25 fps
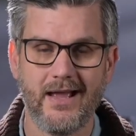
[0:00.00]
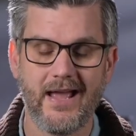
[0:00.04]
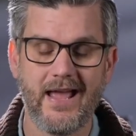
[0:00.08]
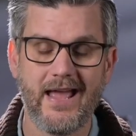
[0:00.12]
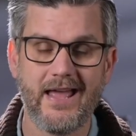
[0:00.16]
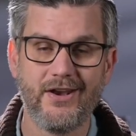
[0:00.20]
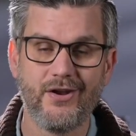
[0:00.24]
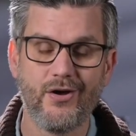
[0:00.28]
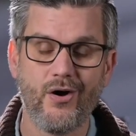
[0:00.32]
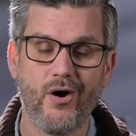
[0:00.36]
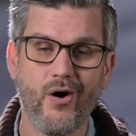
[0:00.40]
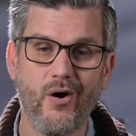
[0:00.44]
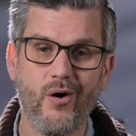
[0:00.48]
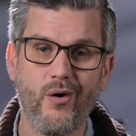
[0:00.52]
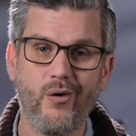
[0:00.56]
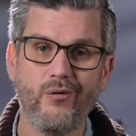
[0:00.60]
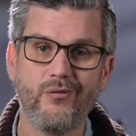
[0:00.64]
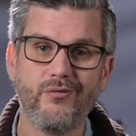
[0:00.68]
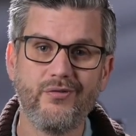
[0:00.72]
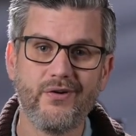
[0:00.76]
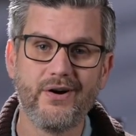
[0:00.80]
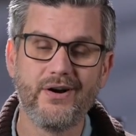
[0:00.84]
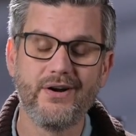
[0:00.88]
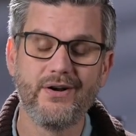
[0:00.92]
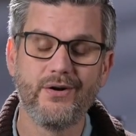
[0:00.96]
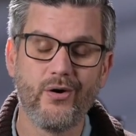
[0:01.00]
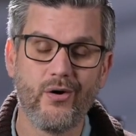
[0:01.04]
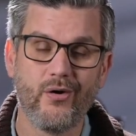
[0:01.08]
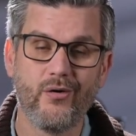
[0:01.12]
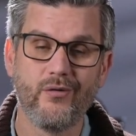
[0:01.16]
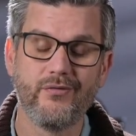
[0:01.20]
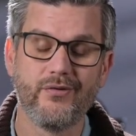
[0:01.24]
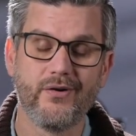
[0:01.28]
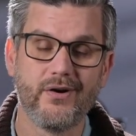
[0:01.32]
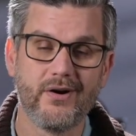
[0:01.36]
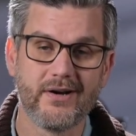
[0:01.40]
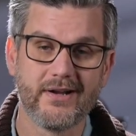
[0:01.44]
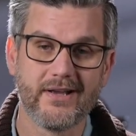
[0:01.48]
And
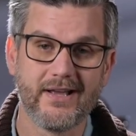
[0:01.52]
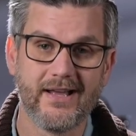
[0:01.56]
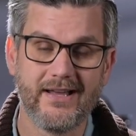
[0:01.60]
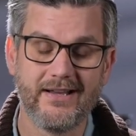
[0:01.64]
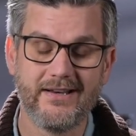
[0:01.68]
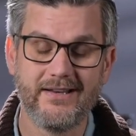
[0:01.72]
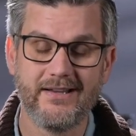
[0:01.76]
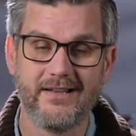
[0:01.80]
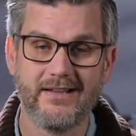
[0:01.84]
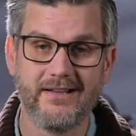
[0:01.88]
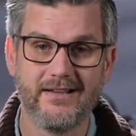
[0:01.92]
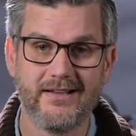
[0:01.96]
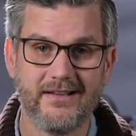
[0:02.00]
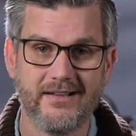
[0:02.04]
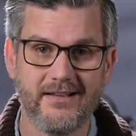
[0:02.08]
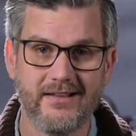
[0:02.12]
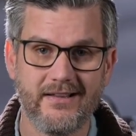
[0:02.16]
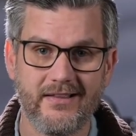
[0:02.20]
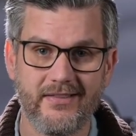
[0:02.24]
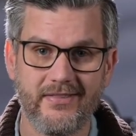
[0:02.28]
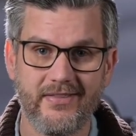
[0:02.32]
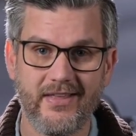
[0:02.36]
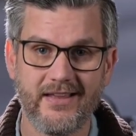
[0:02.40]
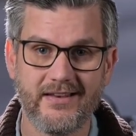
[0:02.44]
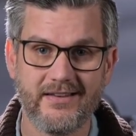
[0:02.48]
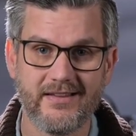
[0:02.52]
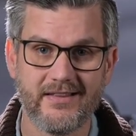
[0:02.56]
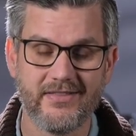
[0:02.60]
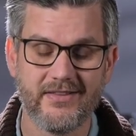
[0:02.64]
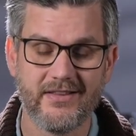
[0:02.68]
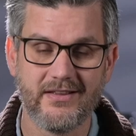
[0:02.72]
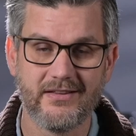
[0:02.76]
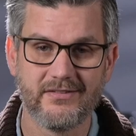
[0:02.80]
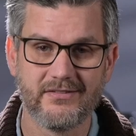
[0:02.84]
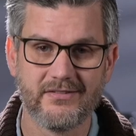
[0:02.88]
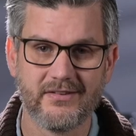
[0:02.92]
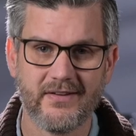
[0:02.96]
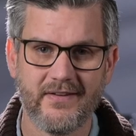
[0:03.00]
over again, they did
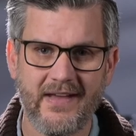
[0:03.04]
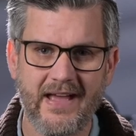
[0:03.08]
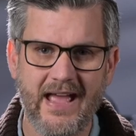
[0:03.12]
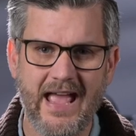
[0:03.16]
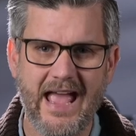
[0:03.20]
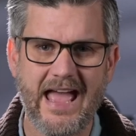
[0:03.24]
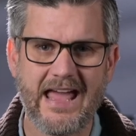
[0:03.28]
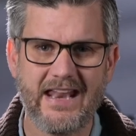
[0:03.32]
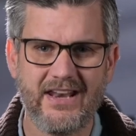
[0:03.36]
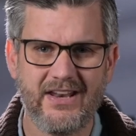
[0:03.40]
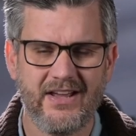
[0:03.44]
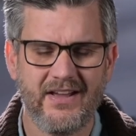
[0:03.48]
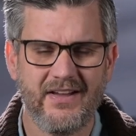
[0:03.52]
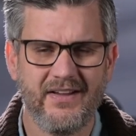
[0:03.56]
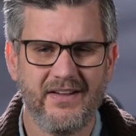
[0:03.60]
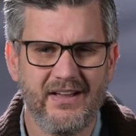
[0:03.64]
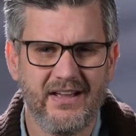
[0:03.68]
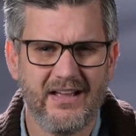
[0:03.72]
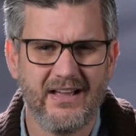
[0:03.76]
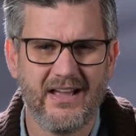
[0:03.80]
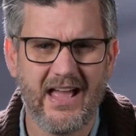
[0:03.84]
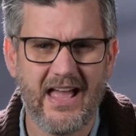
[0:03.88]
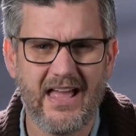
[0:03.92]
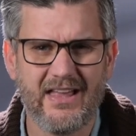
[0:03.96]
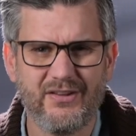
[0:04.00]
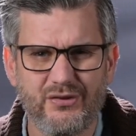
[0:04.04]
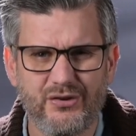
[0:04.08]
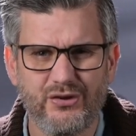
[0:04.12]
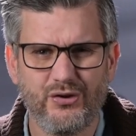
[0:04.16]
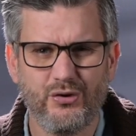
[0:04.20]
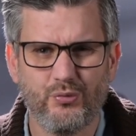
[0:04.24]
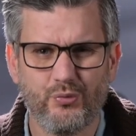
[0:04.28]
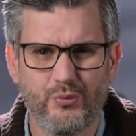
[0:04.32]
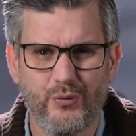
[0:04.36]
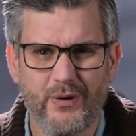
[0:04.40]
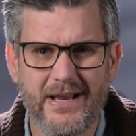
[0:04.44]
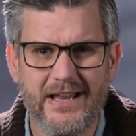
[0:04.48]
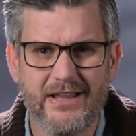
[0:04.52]
this. And as
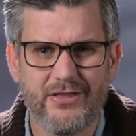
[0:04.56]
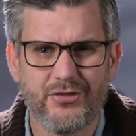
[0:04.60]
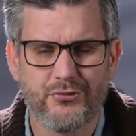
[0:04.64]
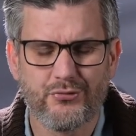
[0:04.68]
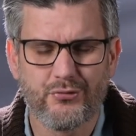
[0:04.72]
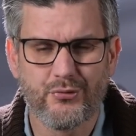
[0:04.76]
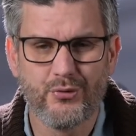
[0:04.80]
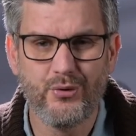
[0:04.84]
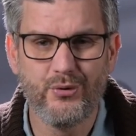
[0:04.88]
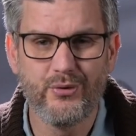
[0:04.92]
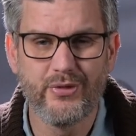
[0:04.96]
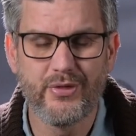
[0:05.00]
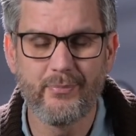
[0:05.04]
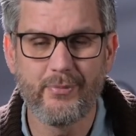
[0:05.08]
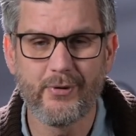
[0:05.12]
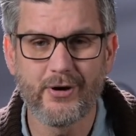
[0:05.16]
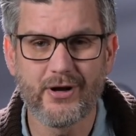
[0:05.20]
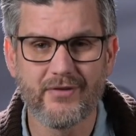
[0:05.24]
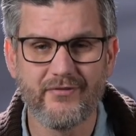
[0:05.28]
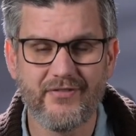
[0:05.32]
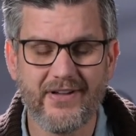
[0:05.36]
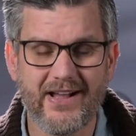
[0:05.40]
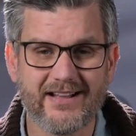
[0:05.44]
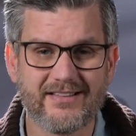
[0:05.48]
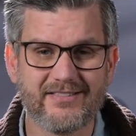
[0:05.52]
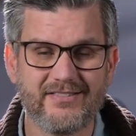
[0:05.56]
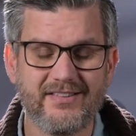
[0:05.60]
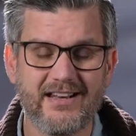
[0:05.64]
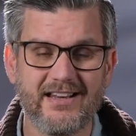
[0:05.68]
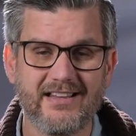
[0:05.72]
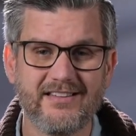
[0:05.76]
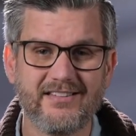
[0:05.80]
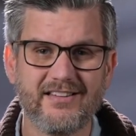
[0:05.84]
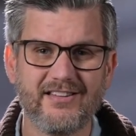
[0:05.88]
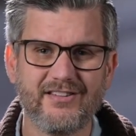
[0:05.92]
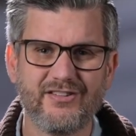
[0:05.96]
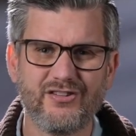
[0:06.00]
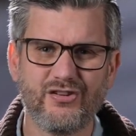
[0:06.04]
you read through the book of
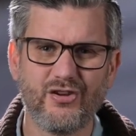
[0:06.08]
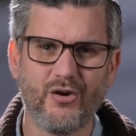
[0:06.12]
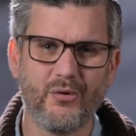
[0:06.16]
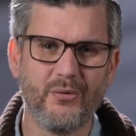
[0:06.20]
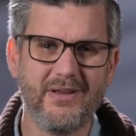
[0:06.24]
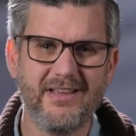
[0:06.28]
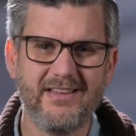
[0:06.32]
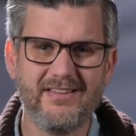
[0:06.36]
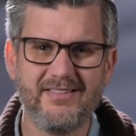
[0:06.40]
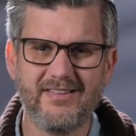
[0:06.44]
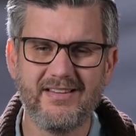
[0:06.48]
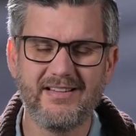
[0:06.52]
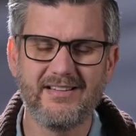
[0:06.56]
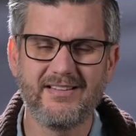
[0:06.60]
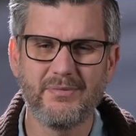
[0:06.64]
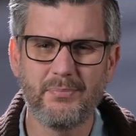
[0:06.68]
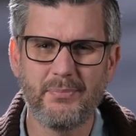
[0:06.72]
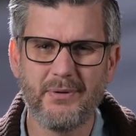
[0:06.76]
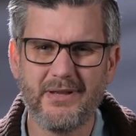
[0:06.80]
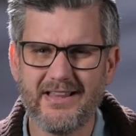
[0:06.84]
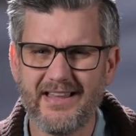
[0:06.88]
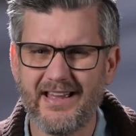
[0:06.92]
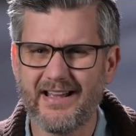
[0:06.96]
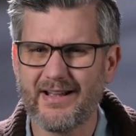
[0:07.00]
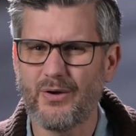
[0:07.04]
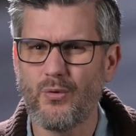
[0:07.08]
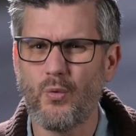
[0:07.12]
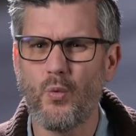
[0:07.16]
Exodus, it's so easy to be like,